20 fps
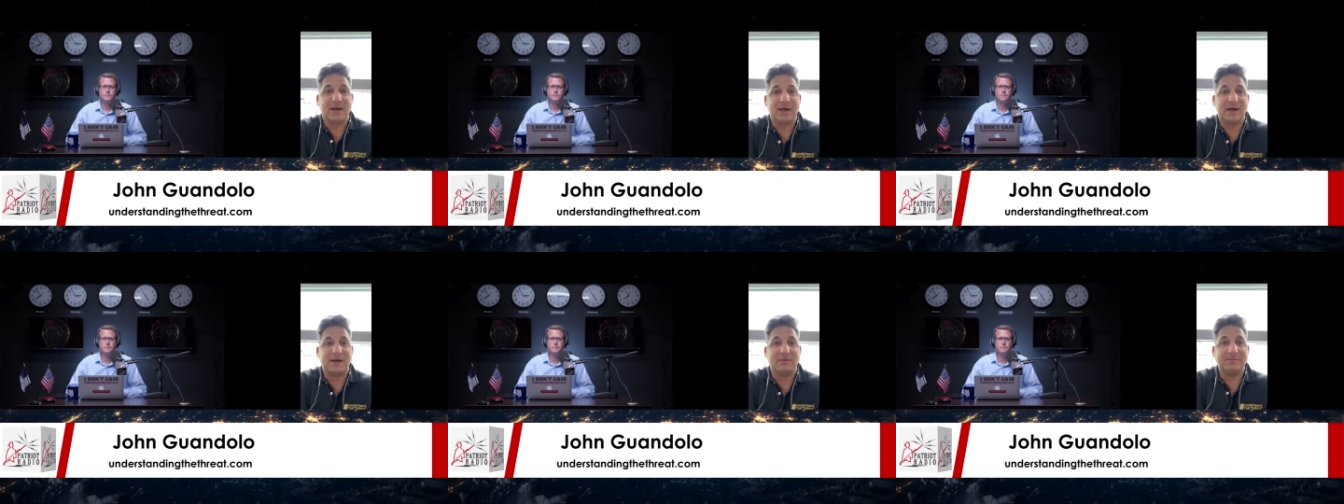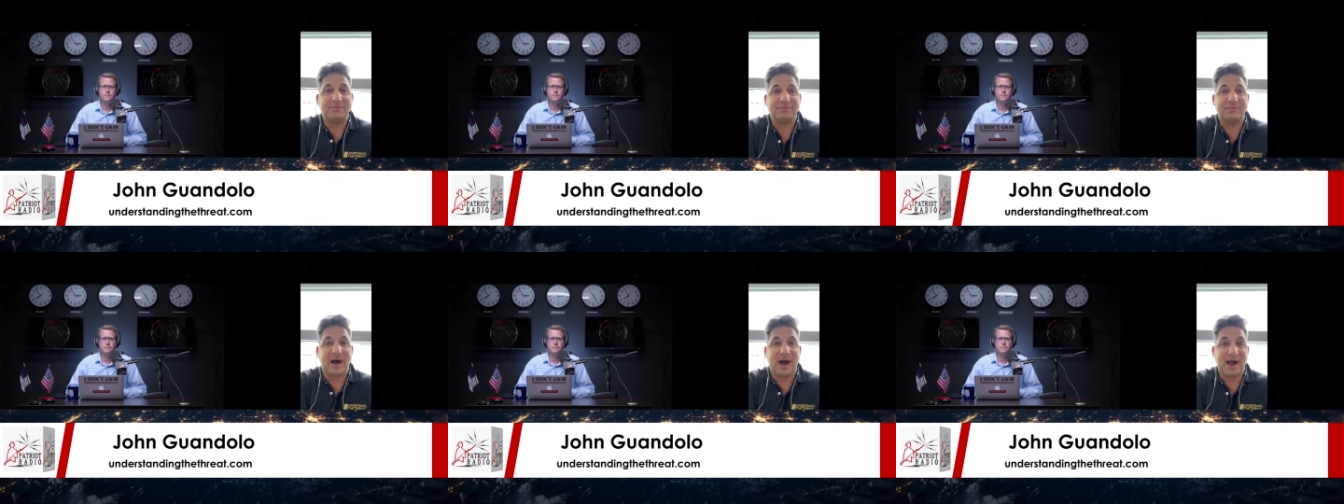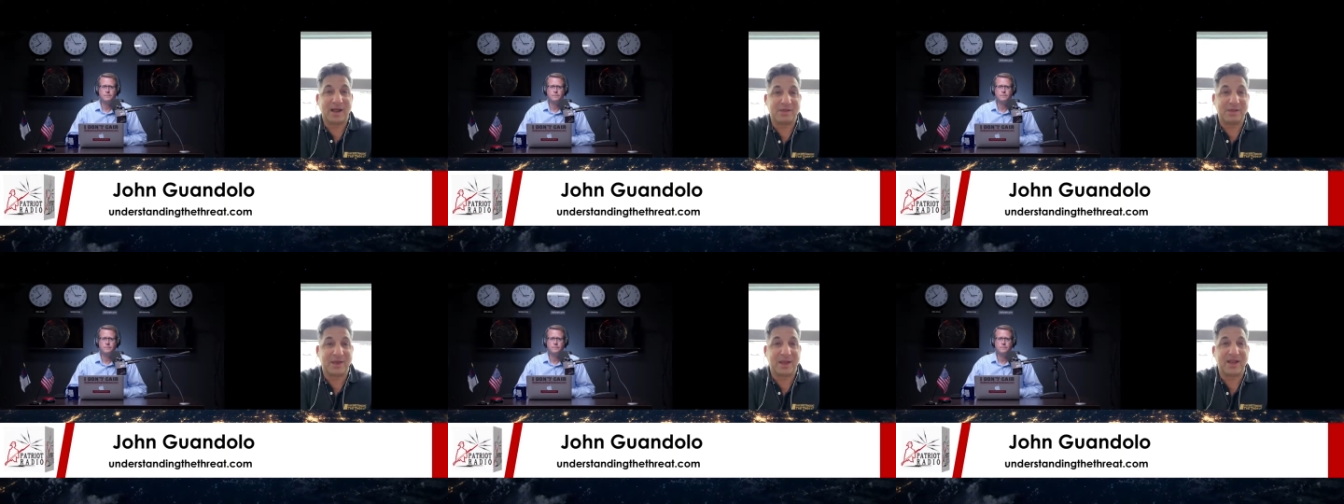
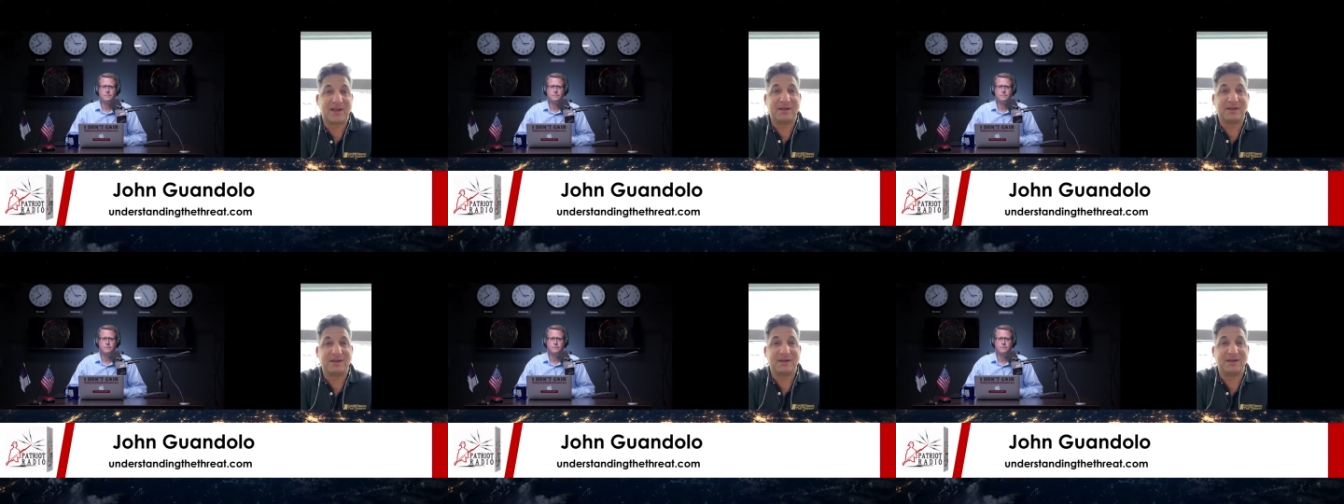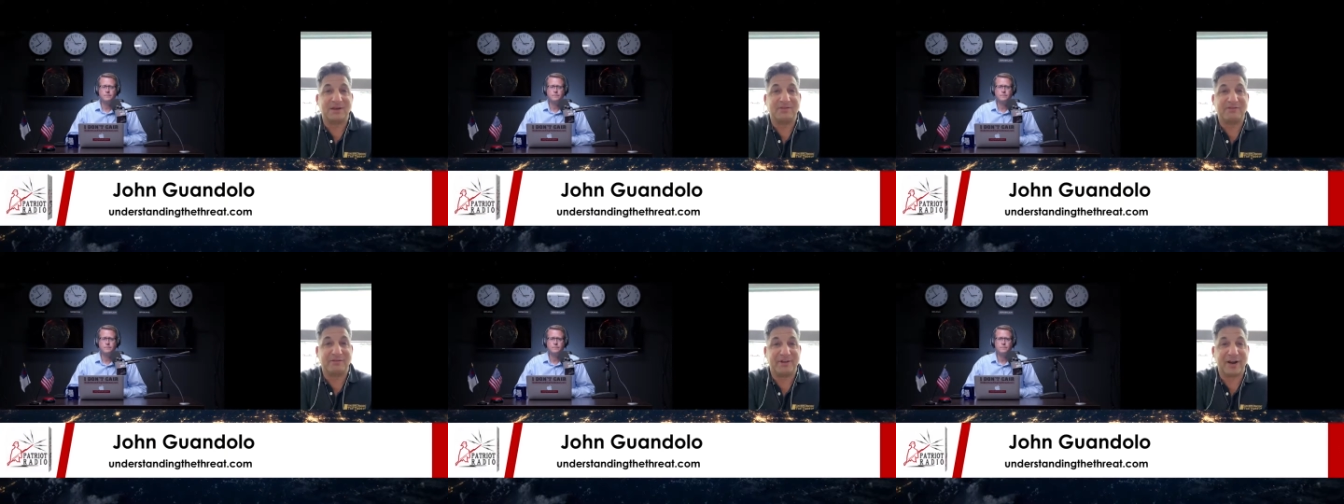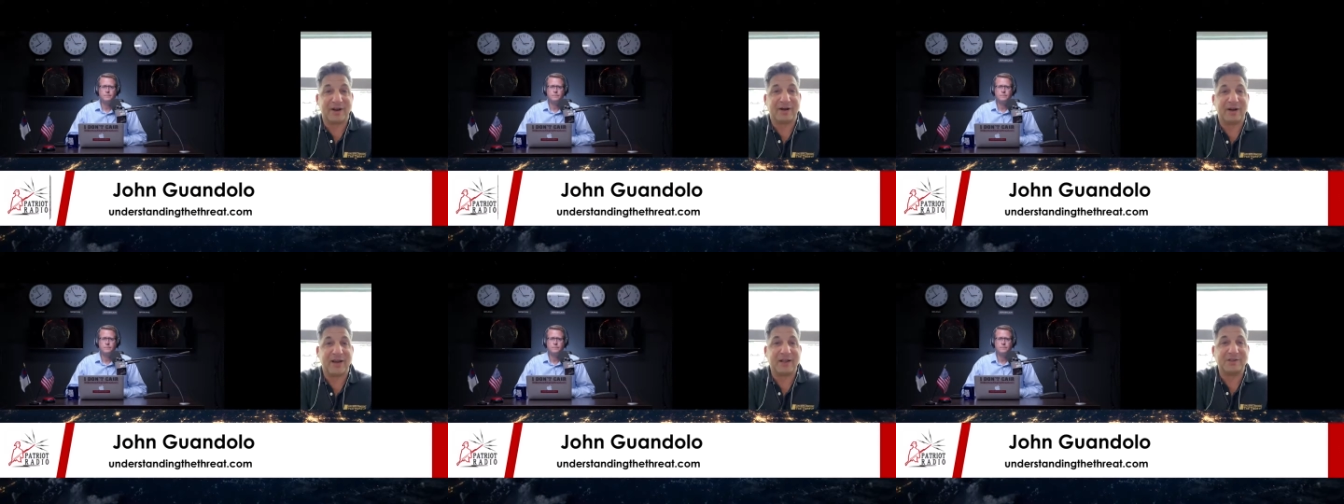I think,
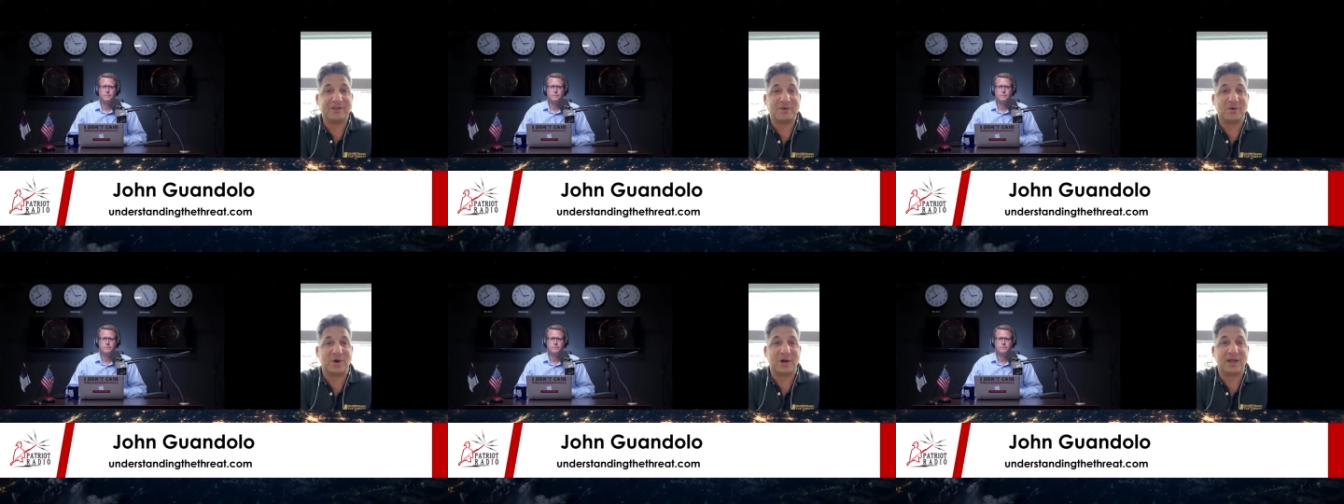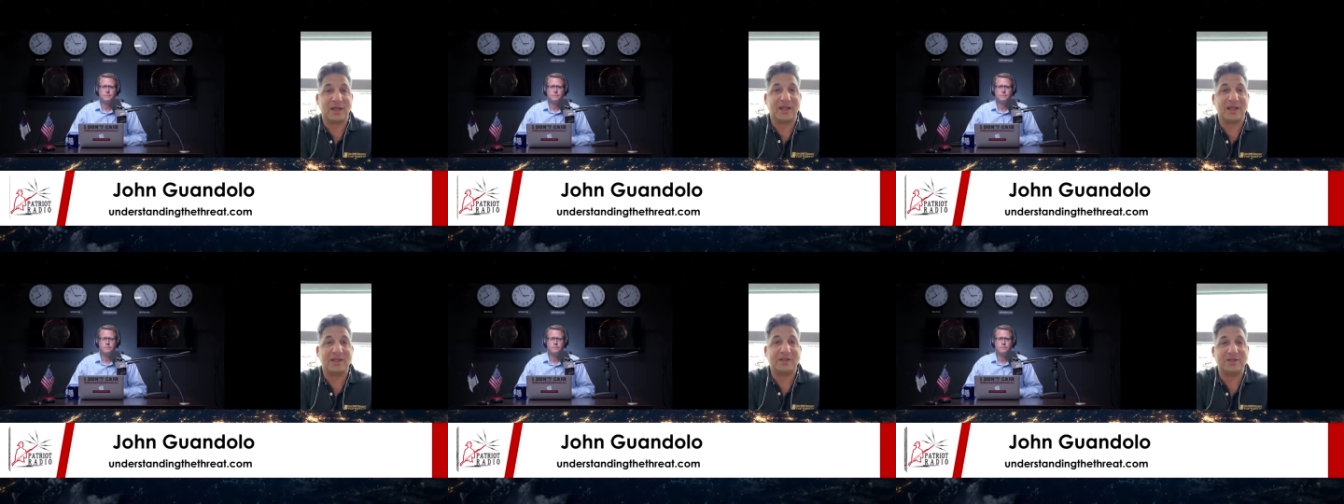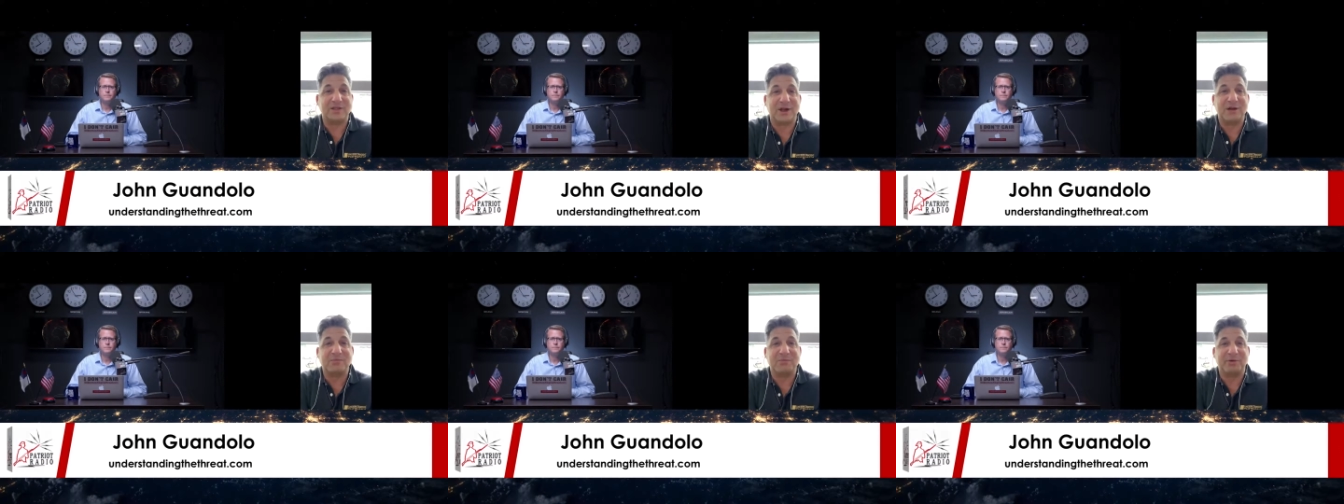nefarious or at
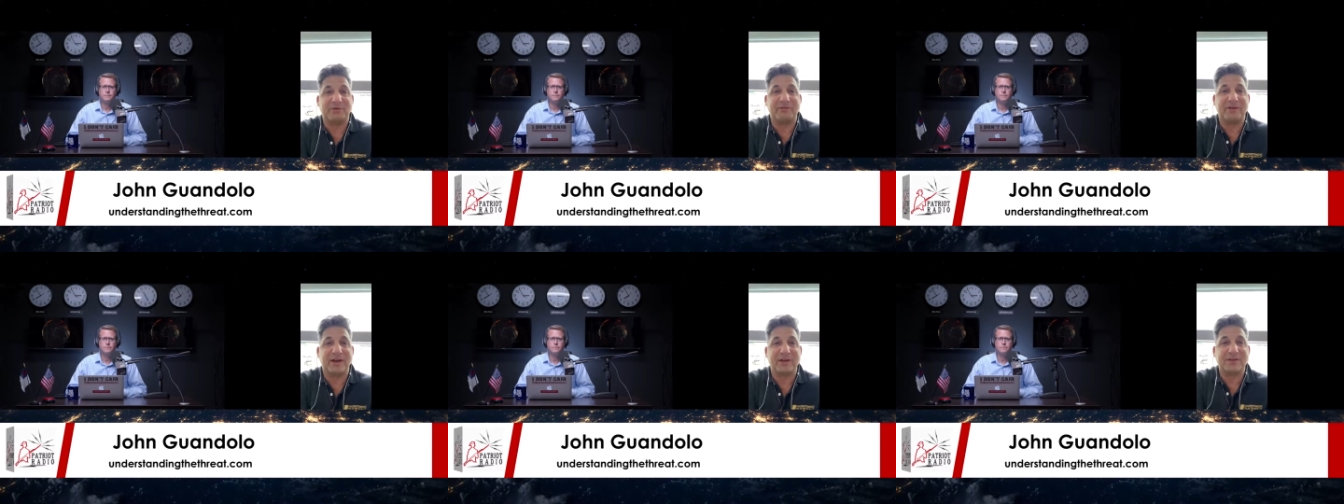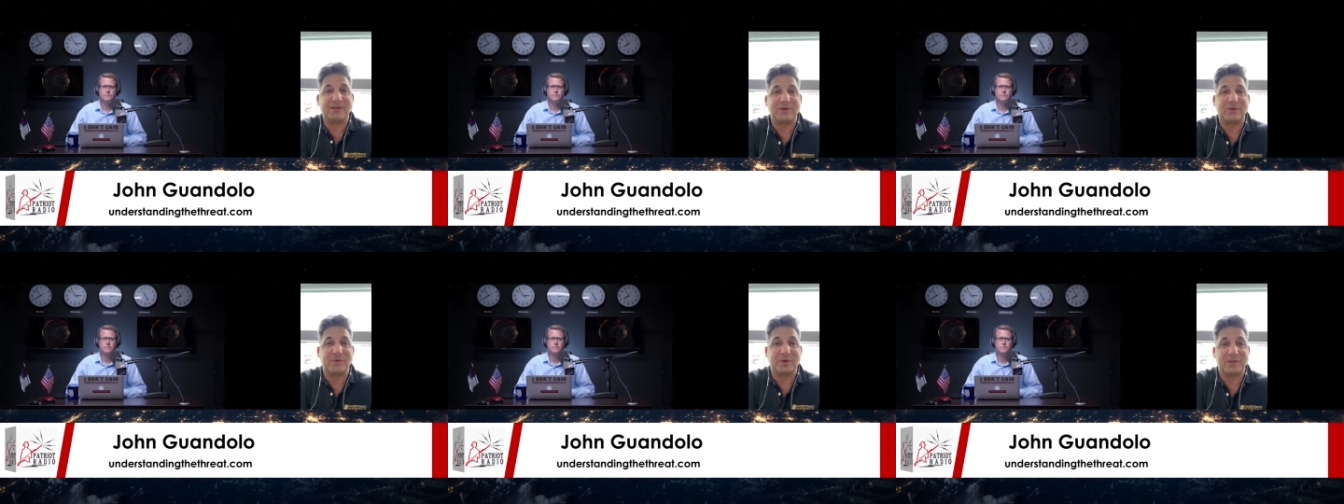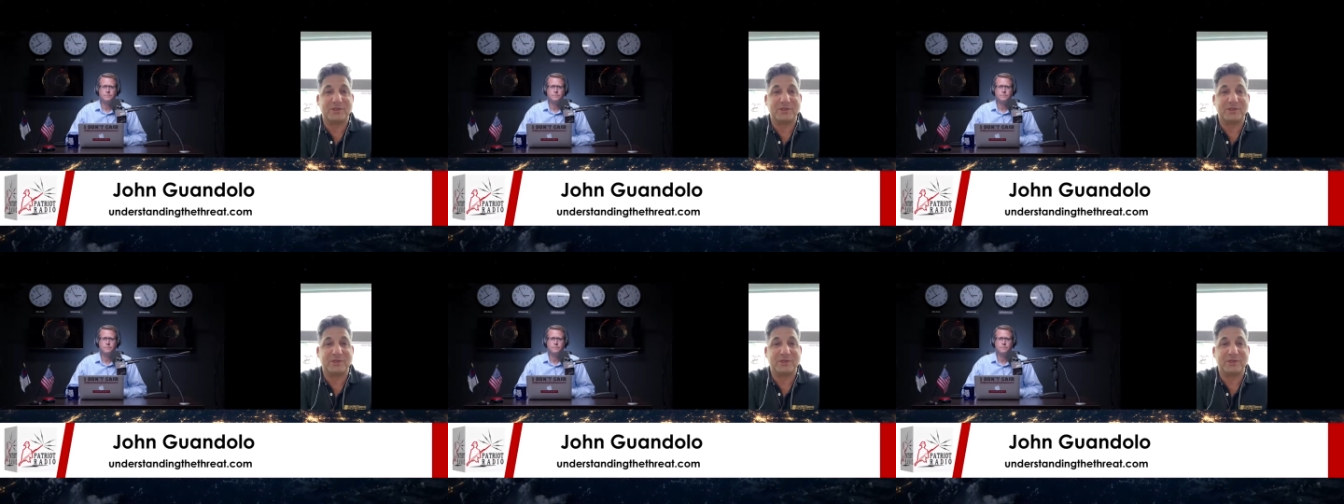least unprofessional,